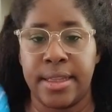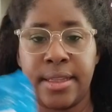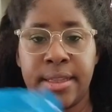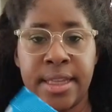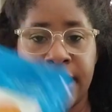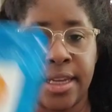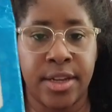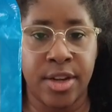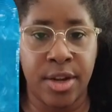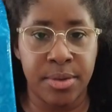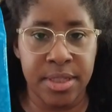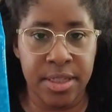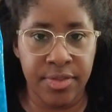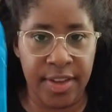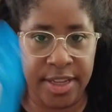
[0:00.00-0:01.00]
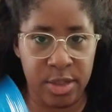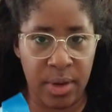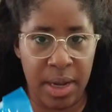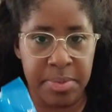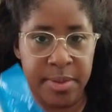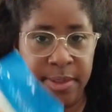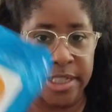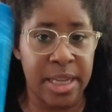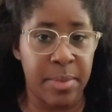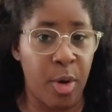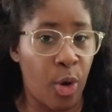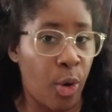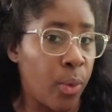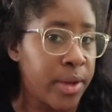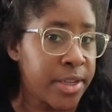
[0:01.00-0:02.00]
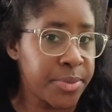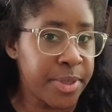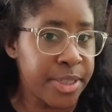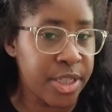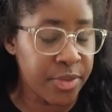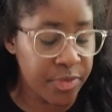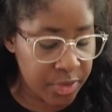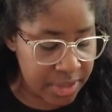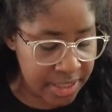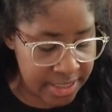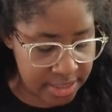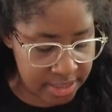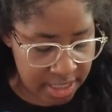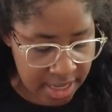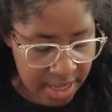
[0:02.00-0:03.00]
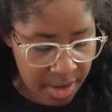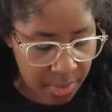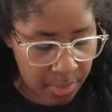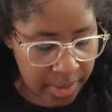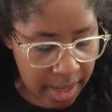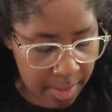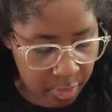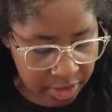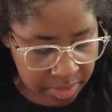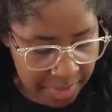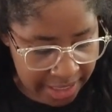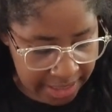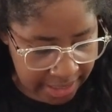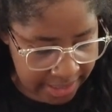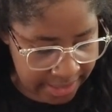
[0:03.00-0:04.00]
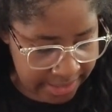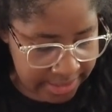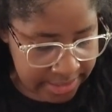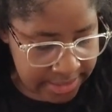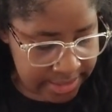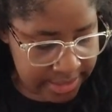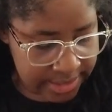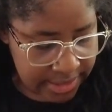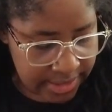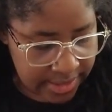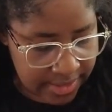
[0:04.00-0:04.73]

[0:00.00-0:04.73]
the nose and face wipes, because I'm always reaching for these when I'm with my kids.